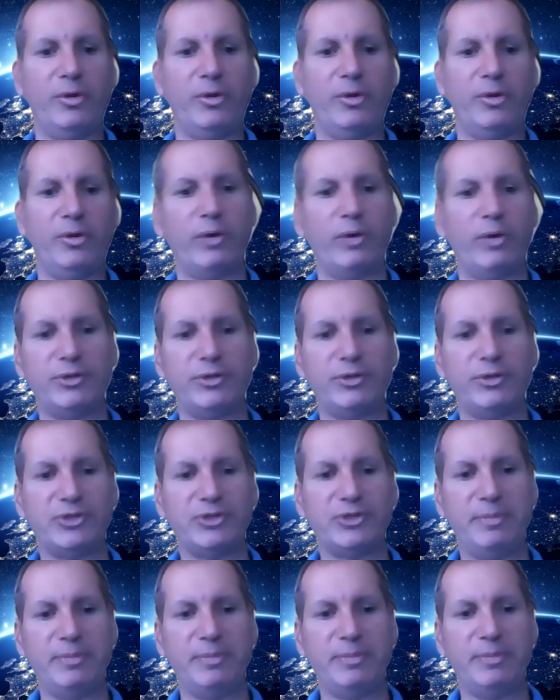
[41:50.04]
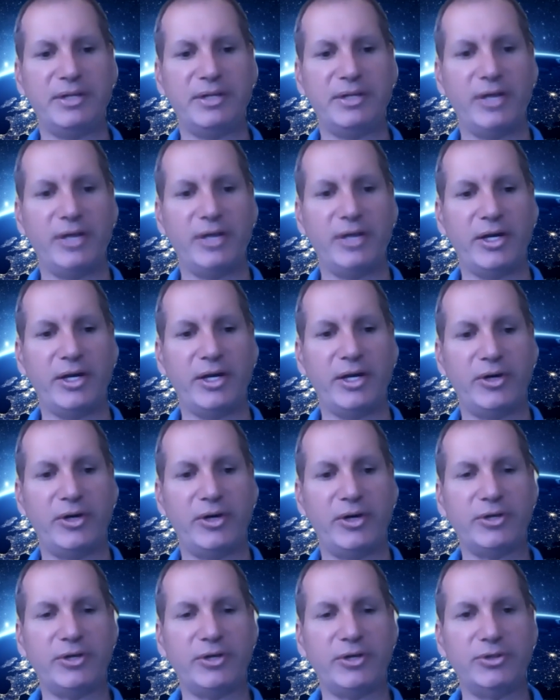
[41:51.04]
would you submit uh, an
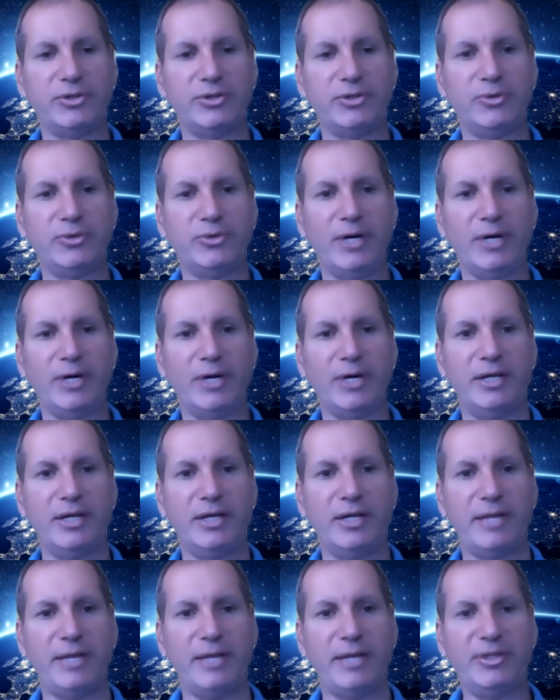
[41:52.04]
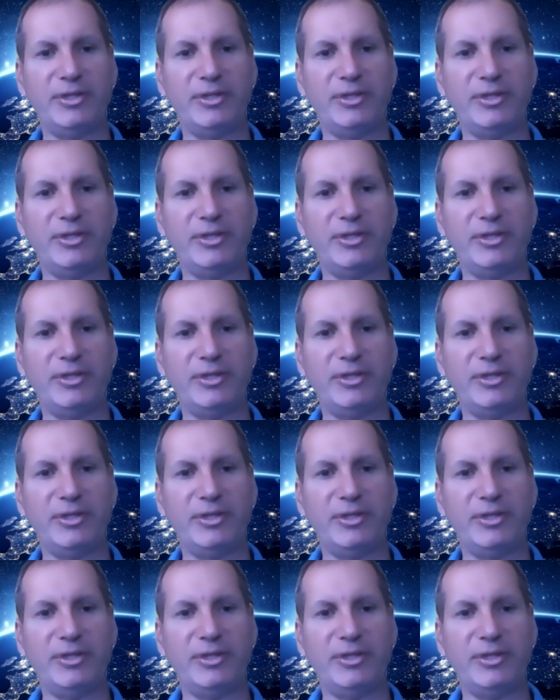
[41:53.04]
article to, uh, Emily?